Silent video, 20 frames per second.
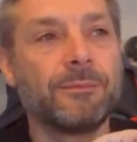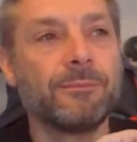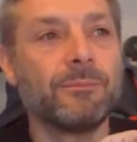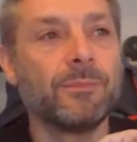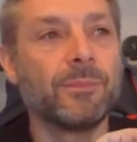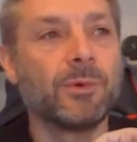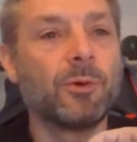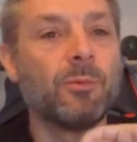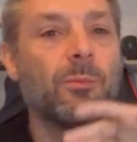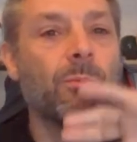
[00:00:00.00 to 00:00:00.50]

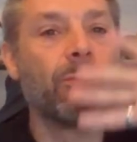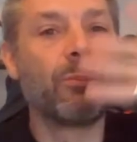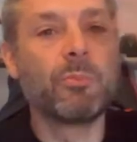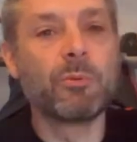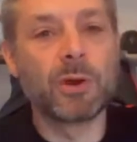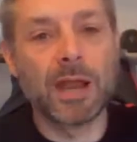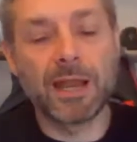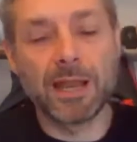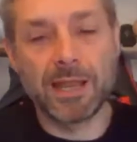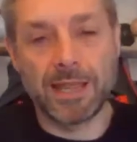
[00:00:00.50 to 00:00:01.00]

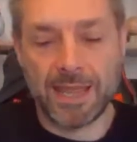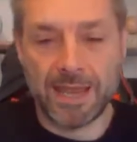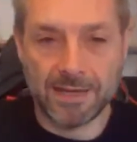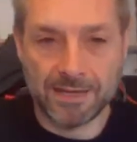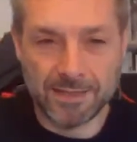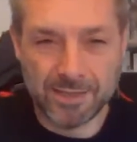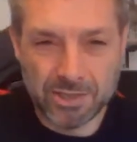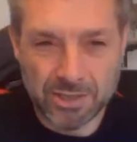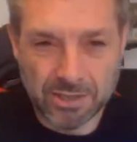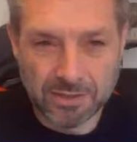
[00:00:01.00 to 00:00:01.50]
umbrella
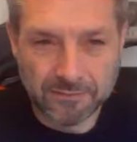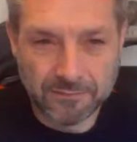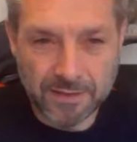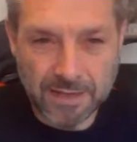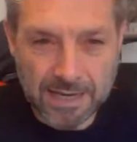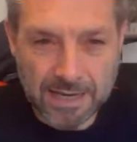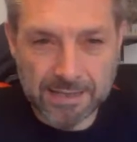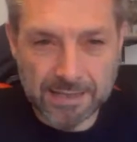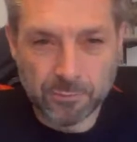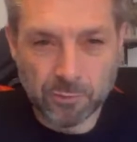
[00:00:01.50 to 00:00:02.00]
energy of the
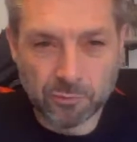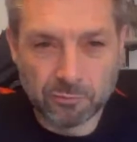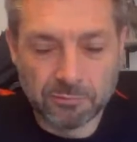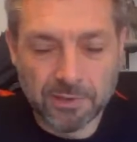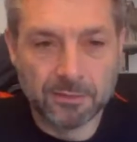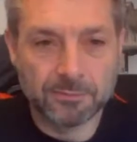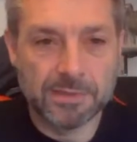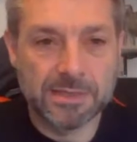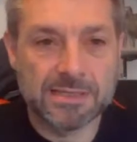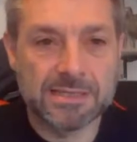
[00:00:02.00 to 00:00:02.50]
animal realm
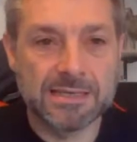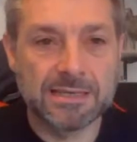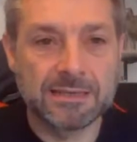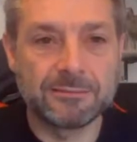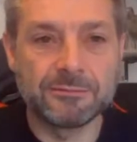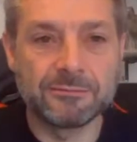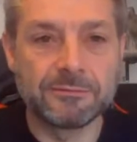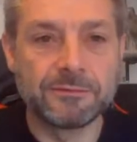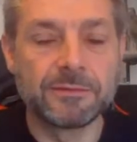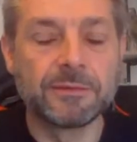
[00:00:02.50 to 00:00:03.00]

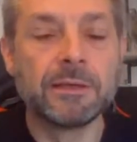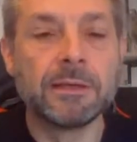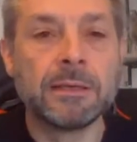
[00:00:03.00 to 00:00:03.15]
itself,